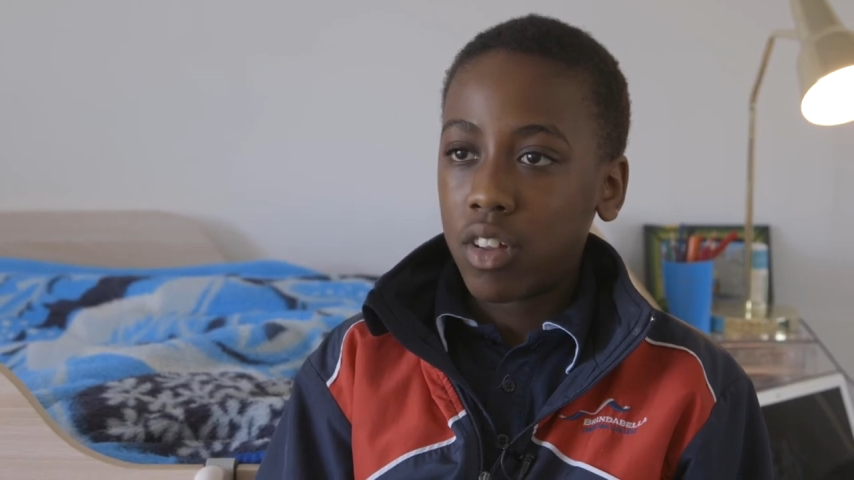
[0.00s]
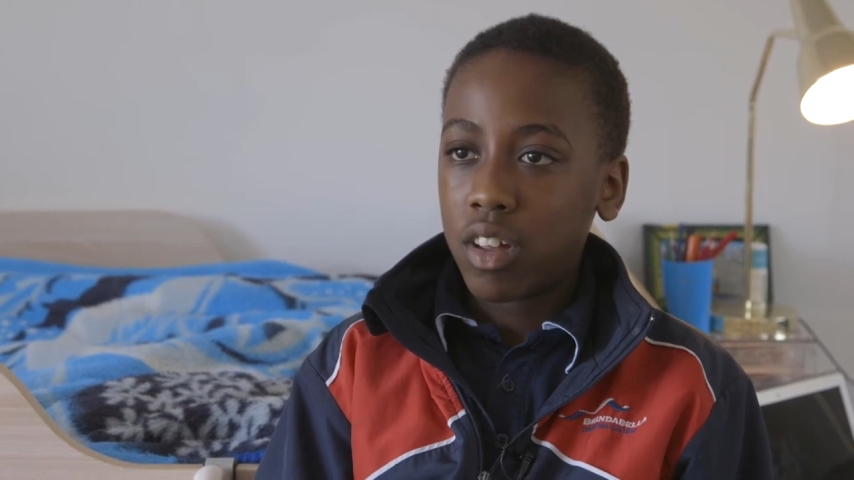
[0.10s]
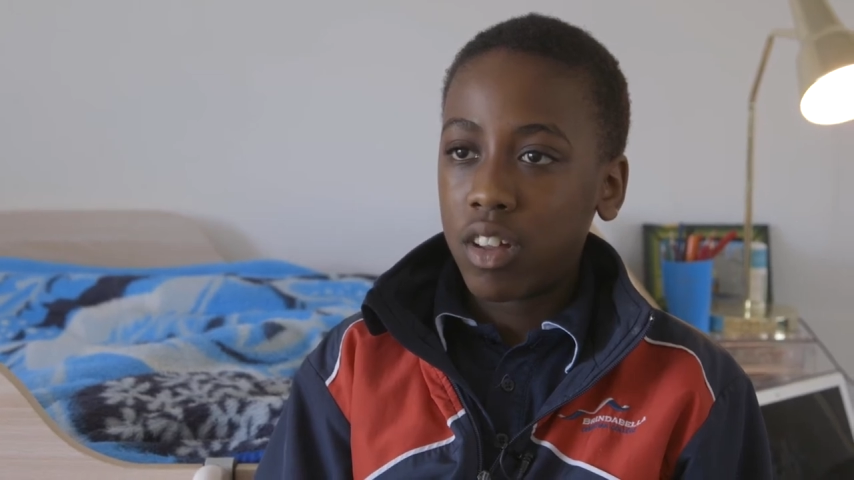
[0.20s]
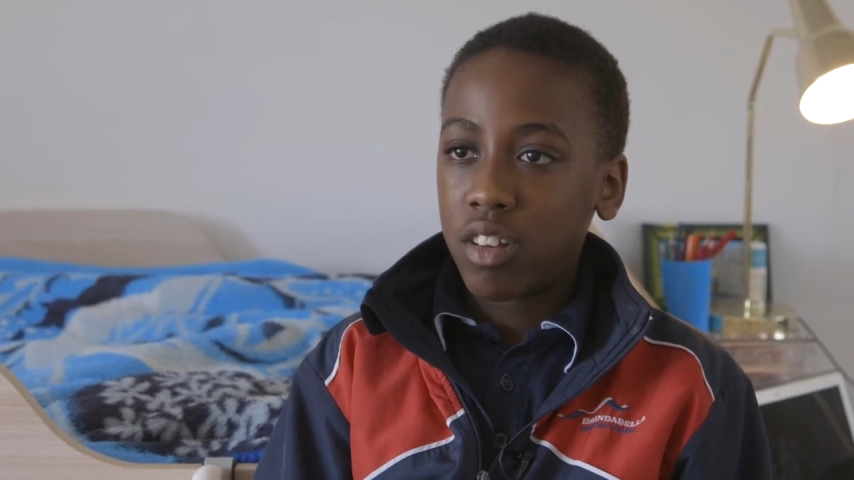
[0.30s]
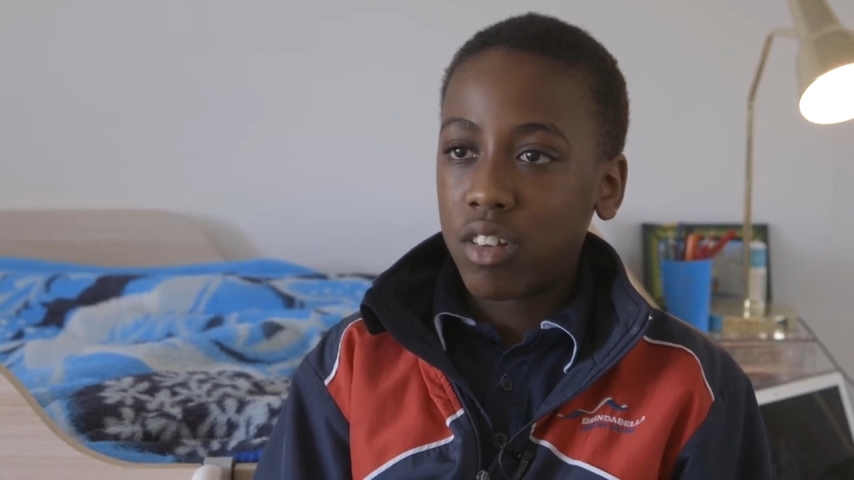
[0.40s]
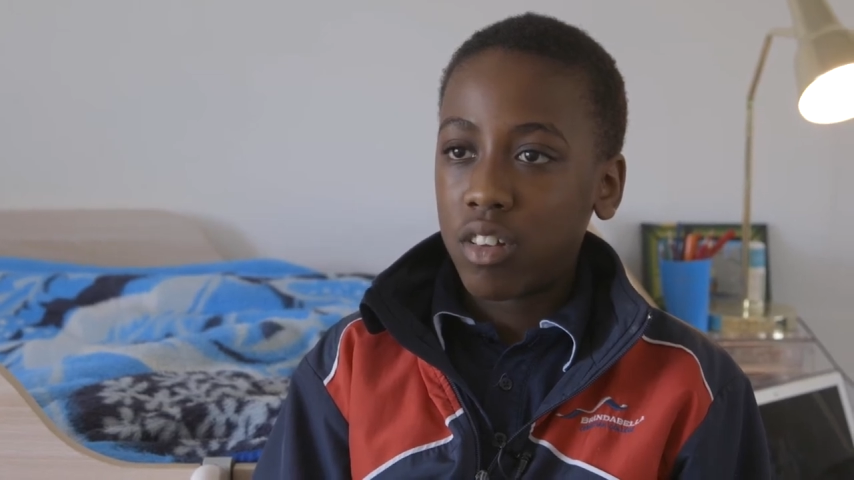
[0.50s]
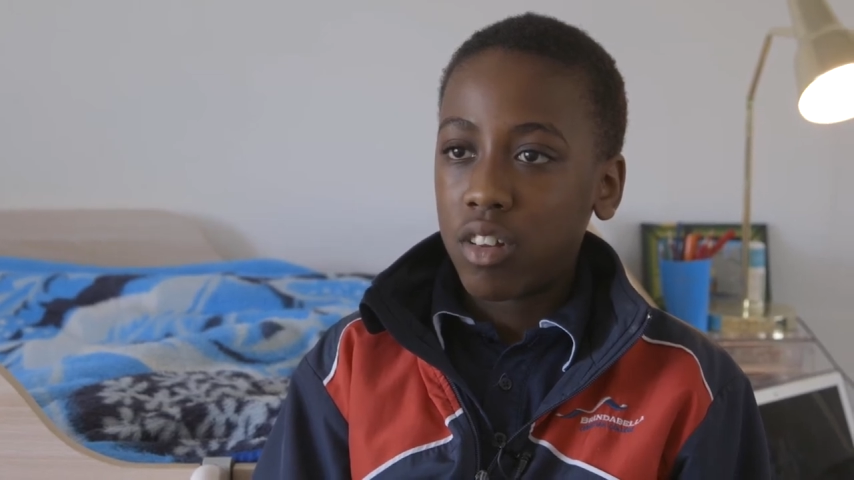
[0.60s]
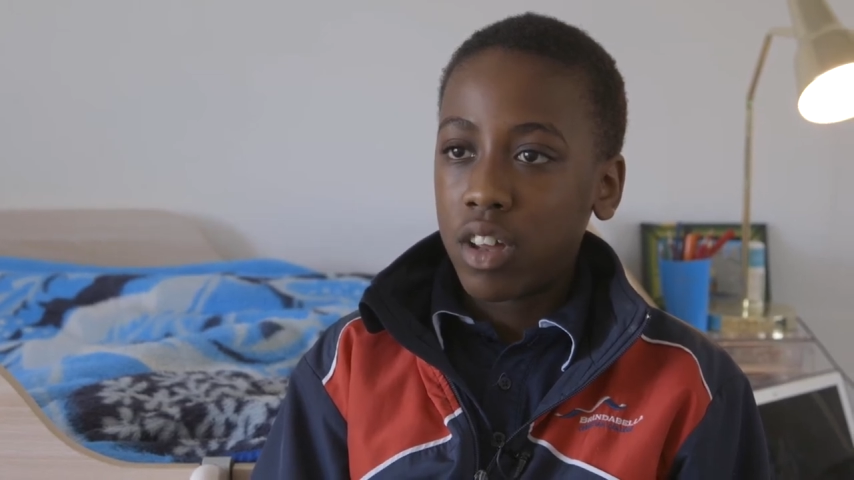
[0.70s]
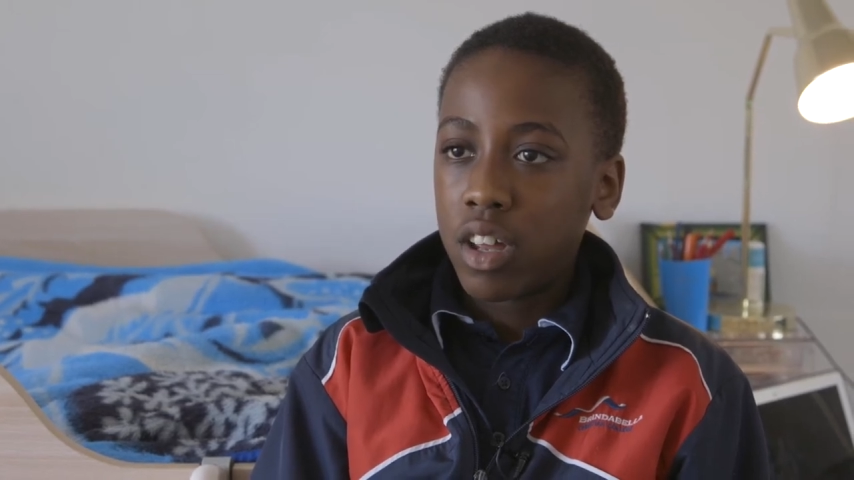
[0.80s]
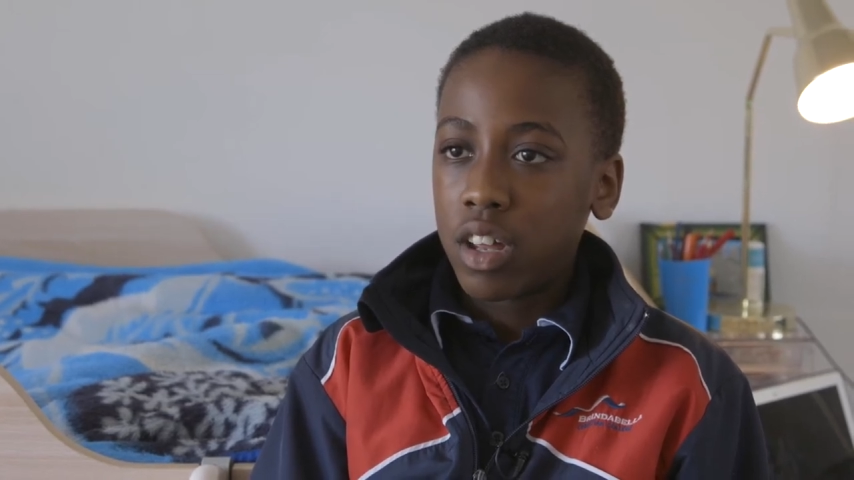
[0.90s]

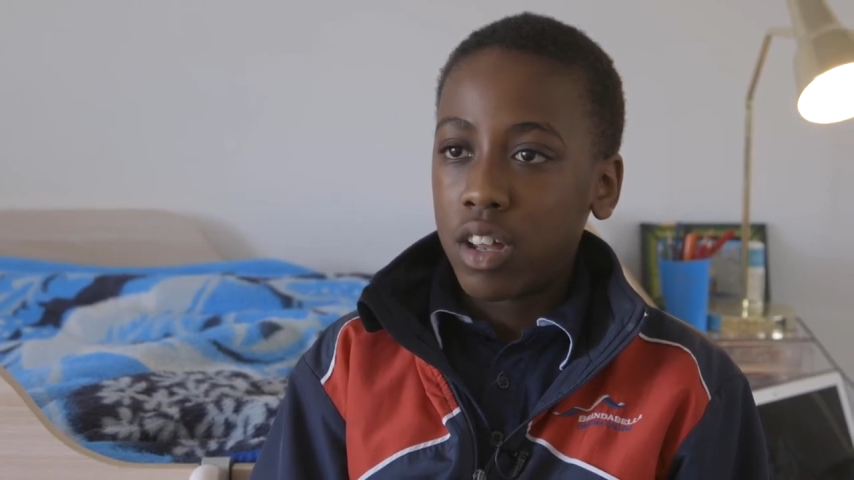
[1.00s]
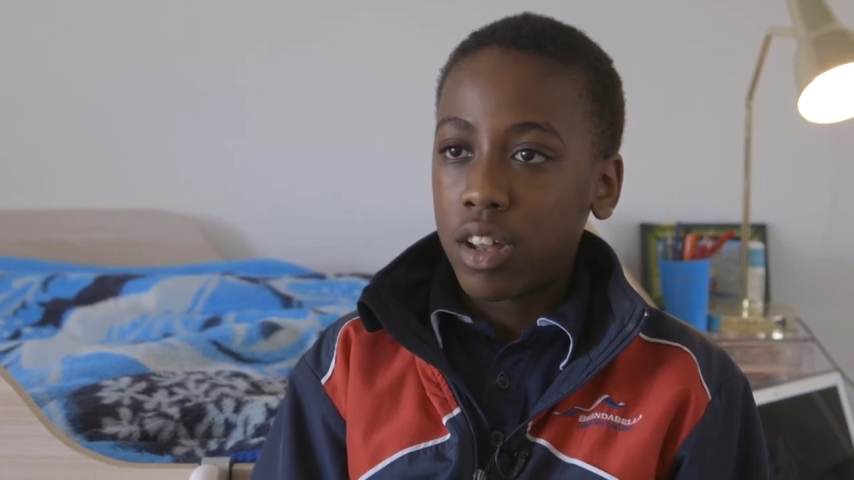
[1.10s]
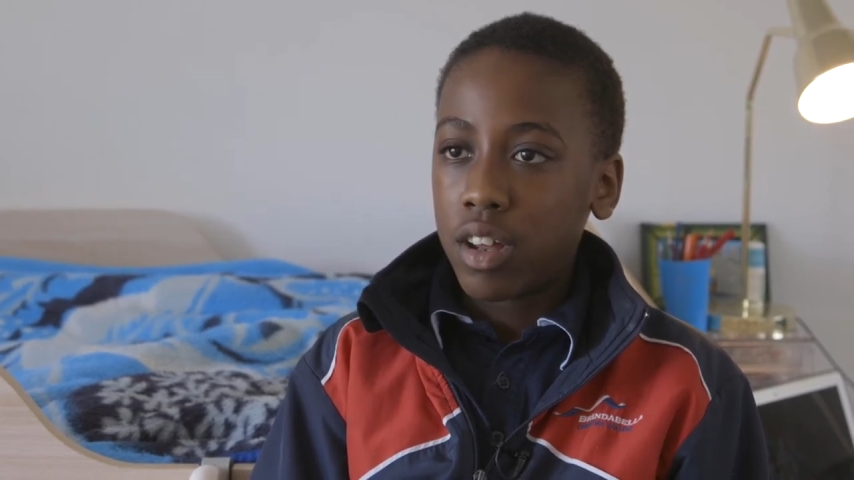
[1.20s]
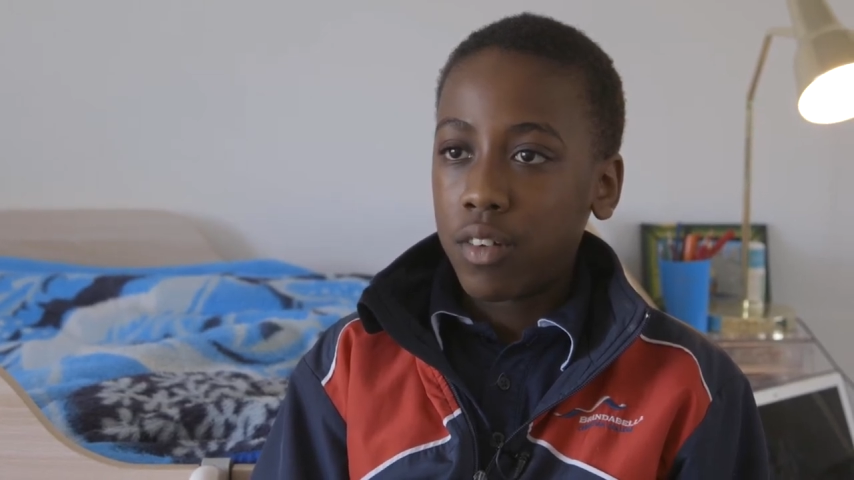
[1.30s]
and